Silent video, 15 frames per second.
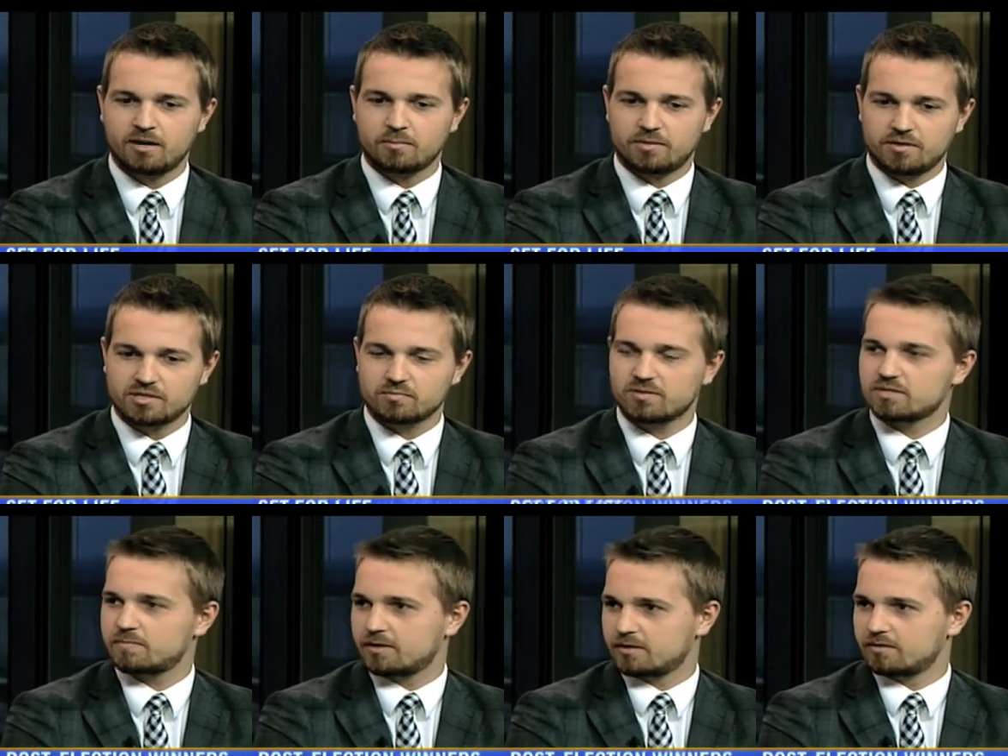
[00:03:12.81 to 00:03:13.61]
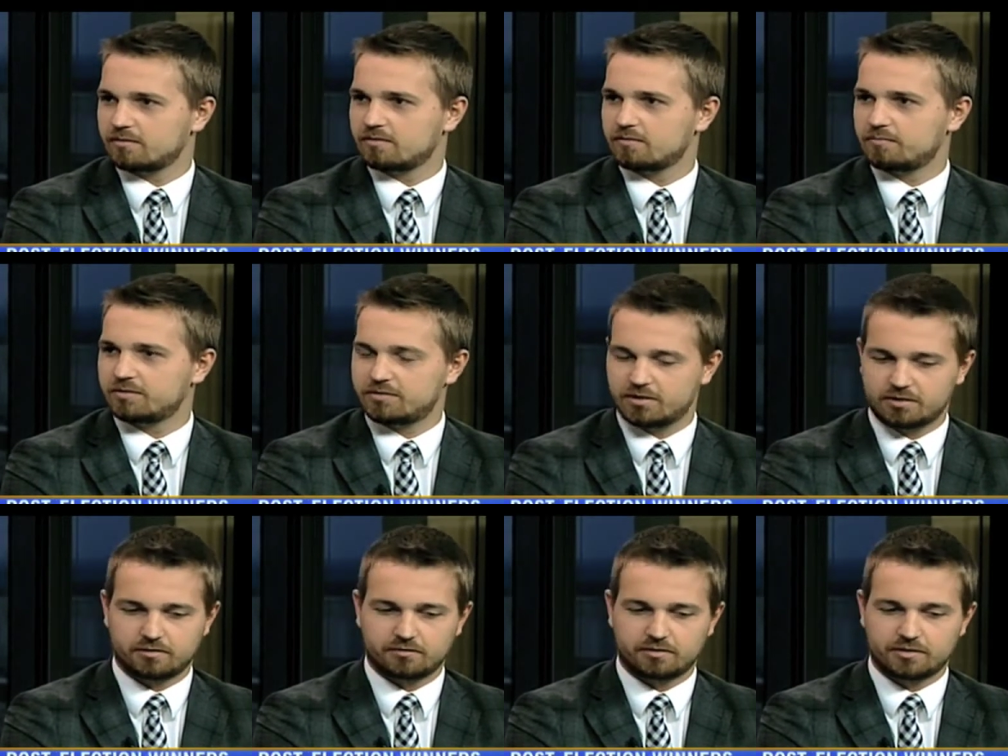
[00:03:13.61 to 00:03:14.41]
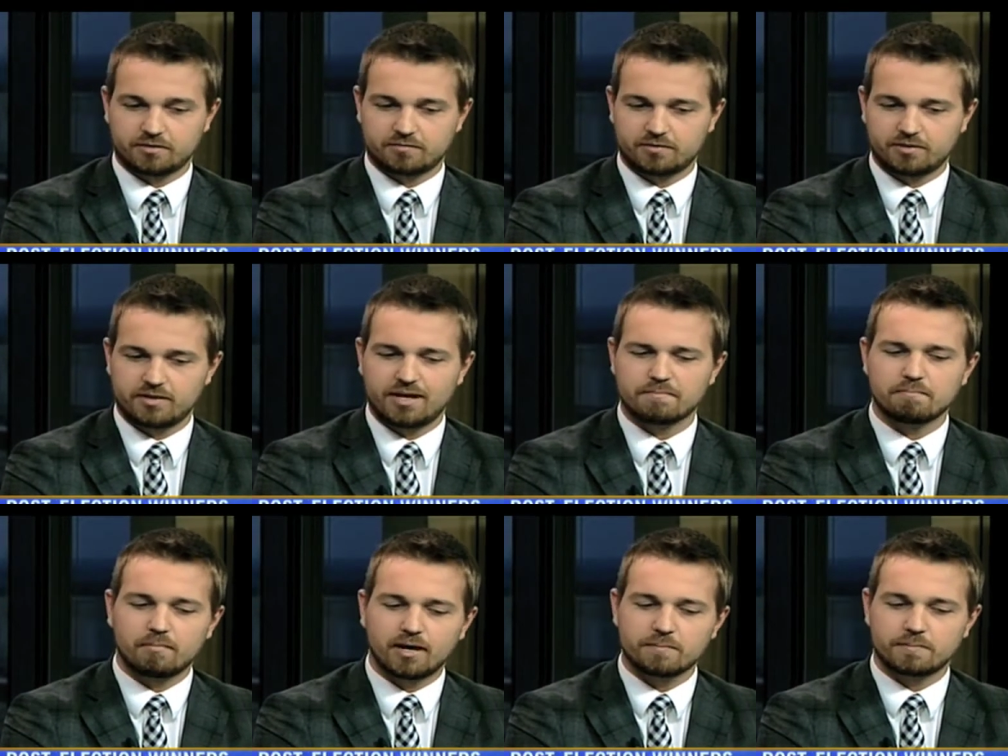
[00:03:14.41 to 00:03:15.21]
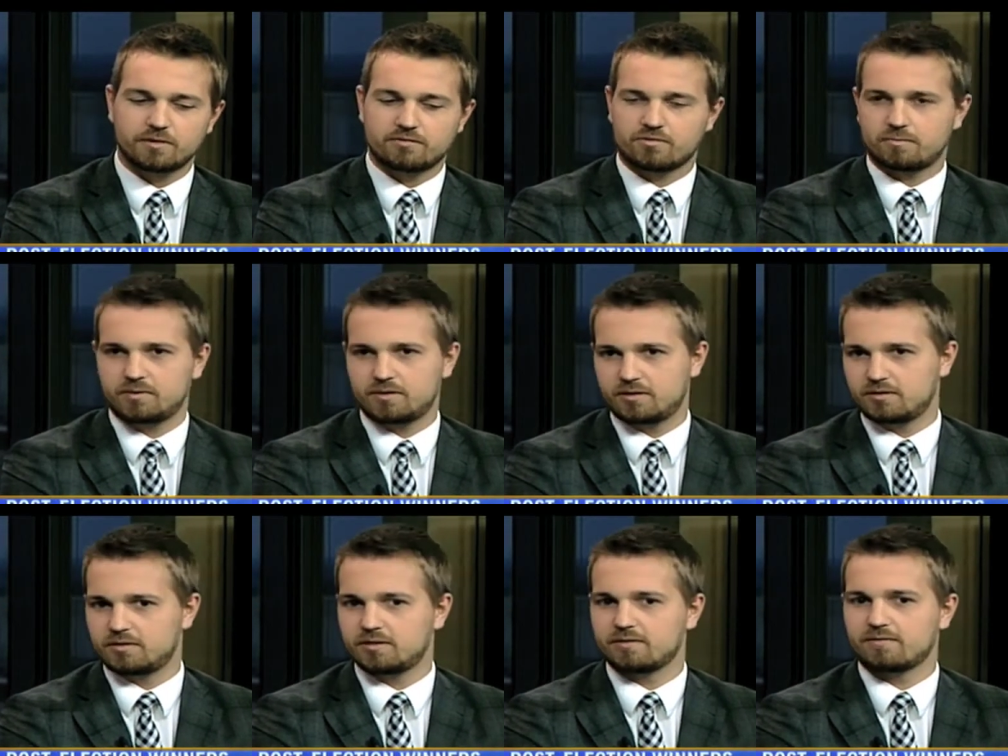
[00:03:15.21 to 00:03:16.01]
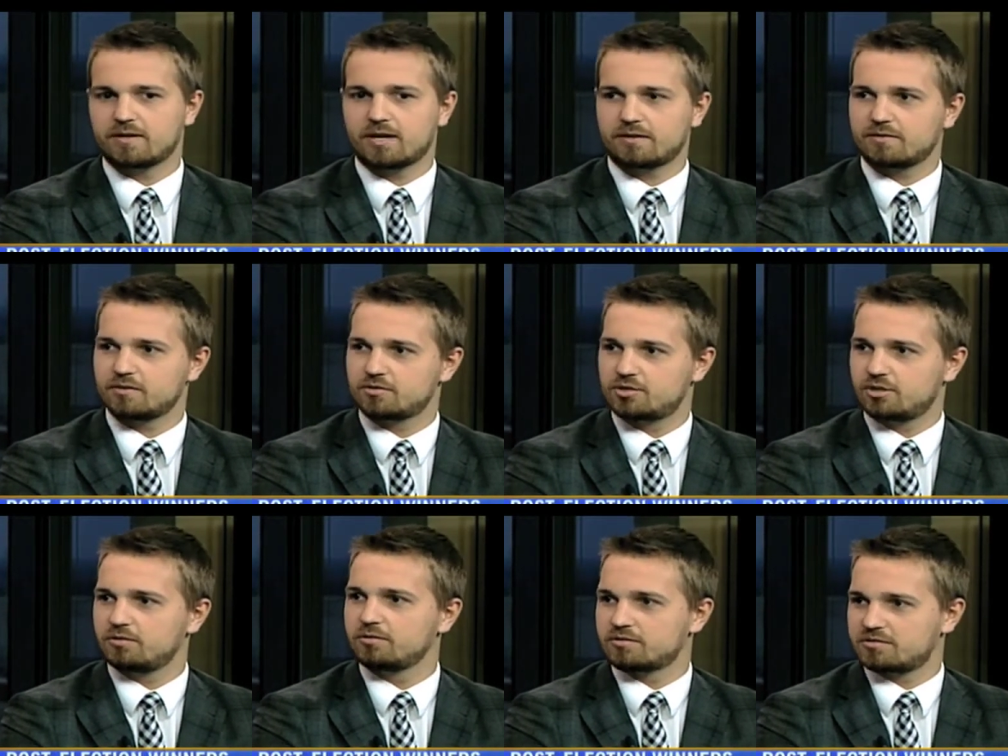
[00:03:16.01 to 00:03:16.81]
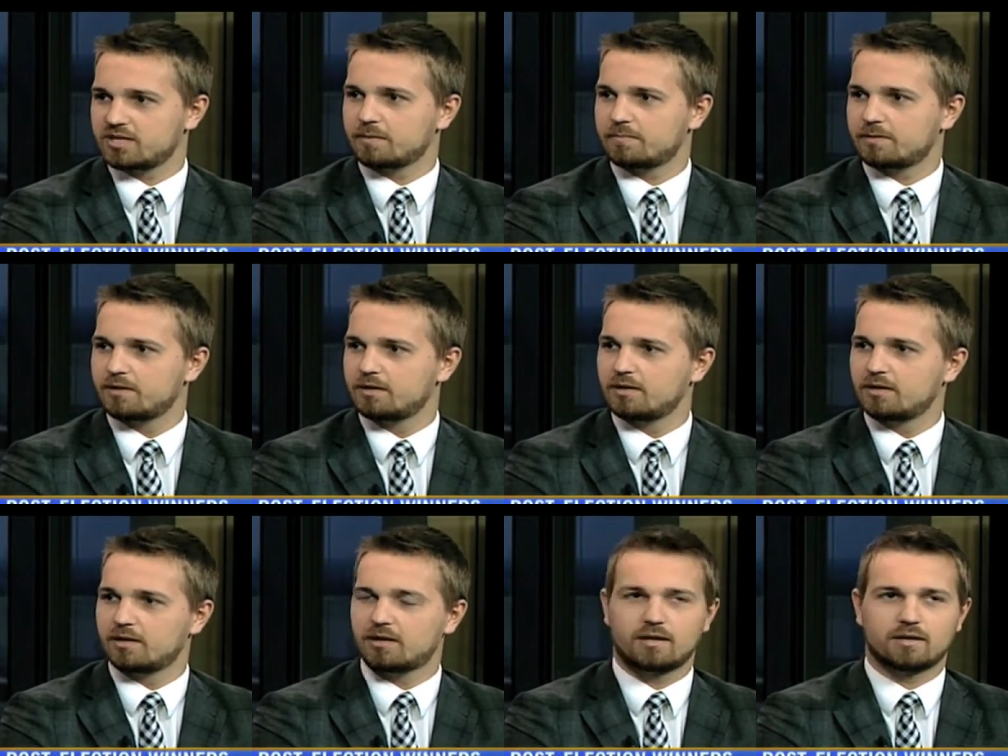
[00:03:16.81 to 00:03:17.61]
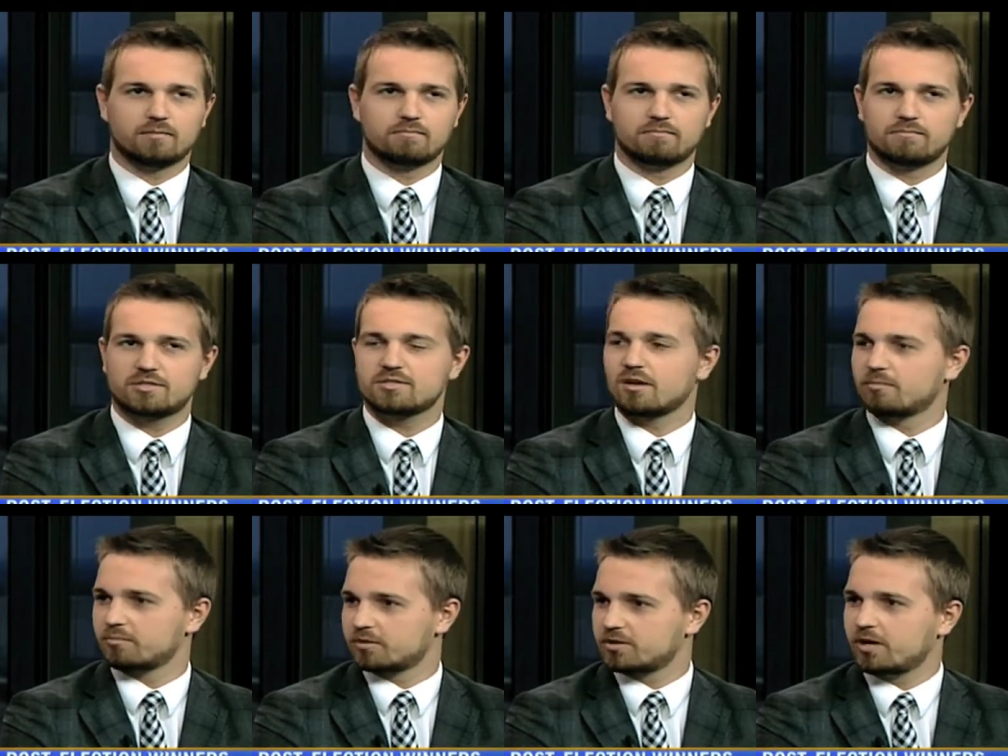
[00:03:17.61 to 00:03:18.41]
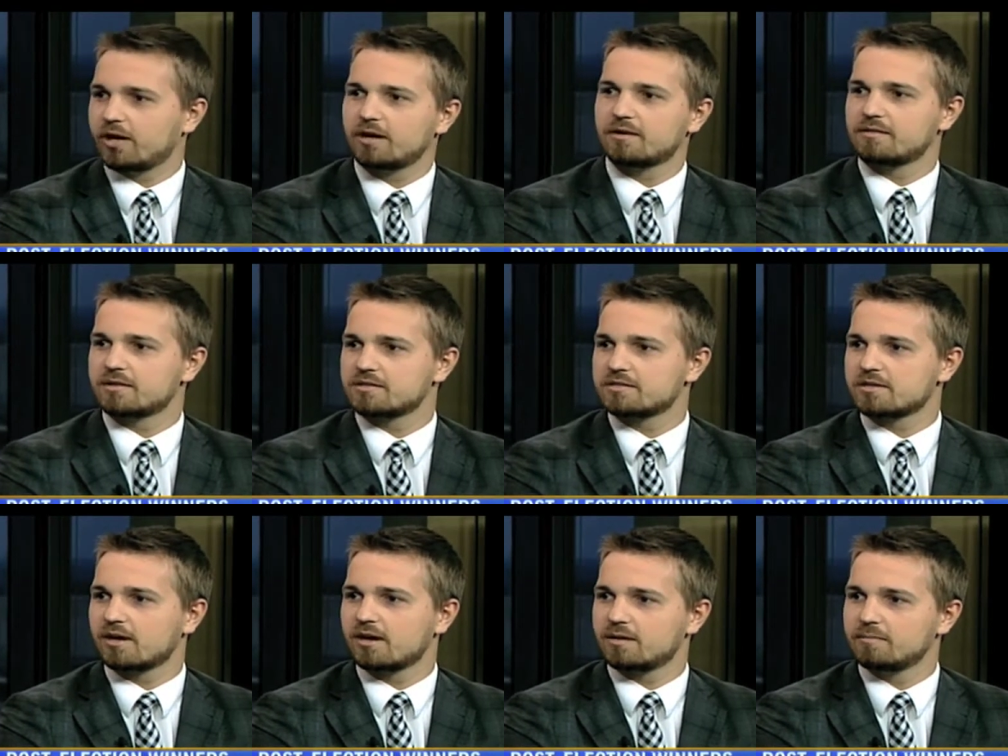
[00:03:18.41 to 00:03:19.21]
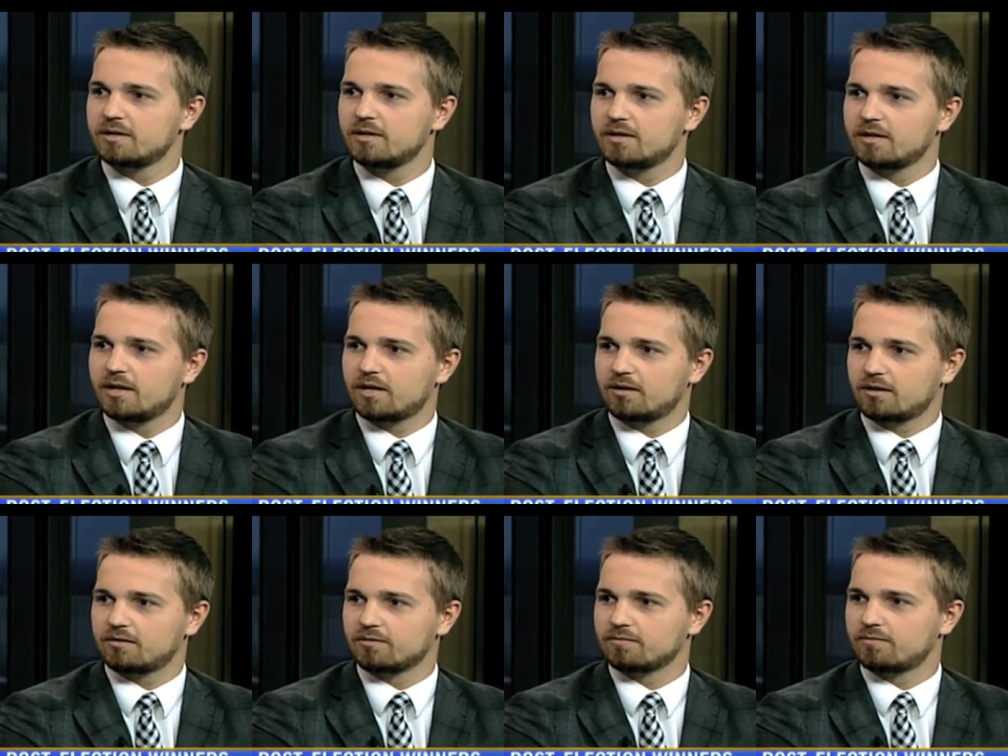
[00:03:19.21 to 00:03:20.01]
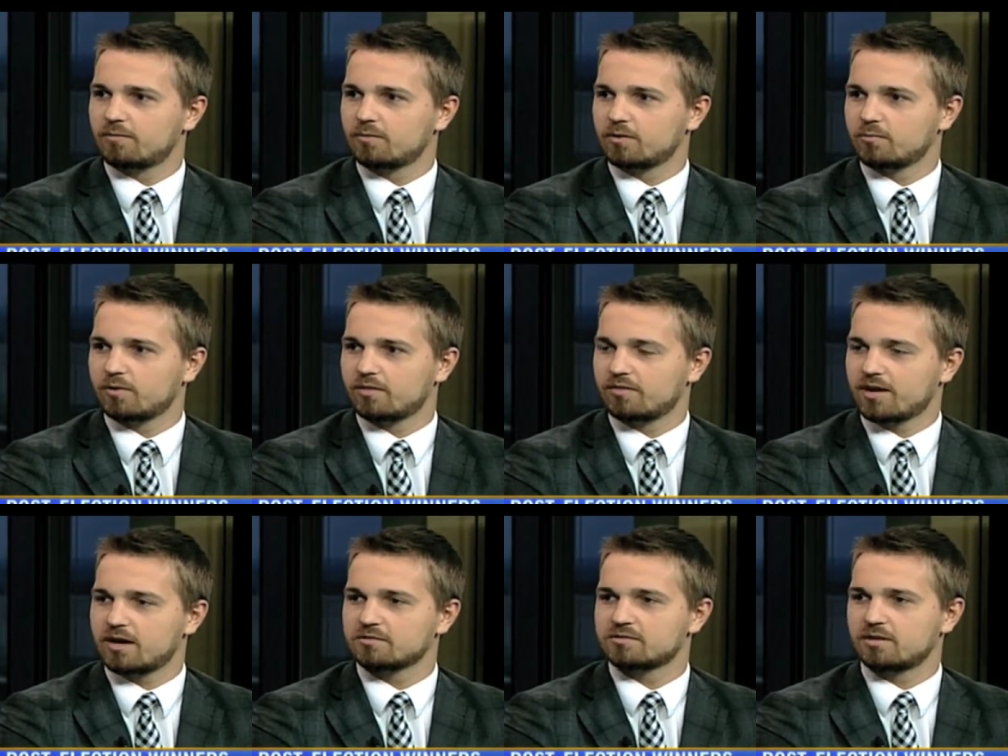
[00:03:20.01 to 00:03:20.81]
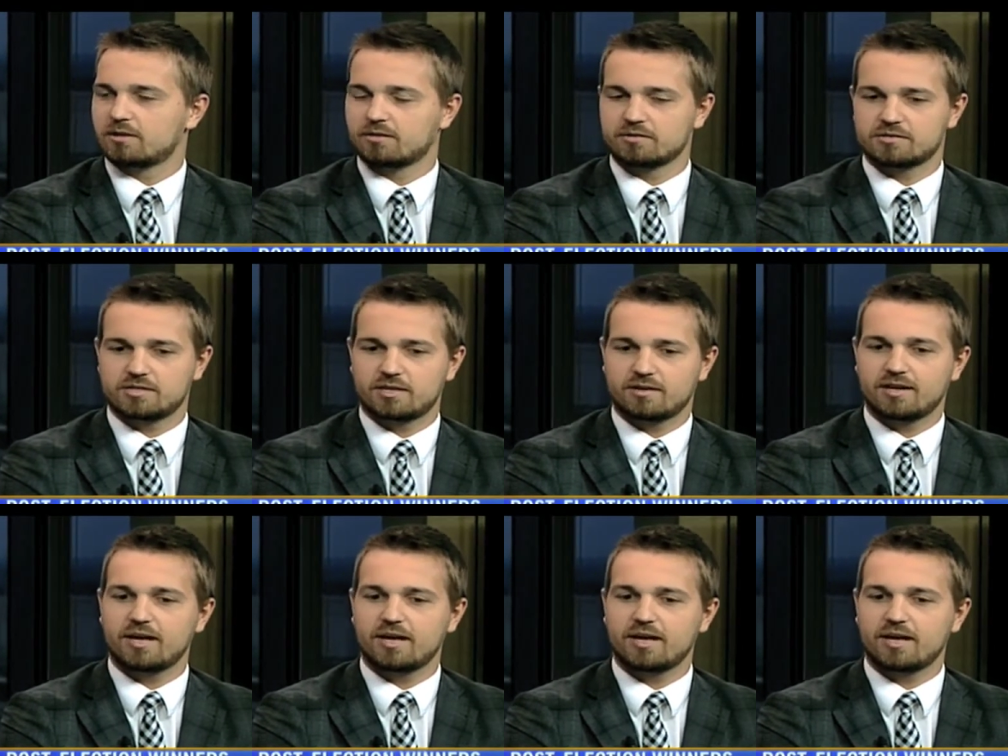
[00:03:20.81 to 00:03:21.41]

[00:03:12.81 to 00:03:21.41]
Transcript: But this one's been particularly different. And that might be attributed to the fact that Gilles Duceppe, let's call him retired this time, at $141,000 a year.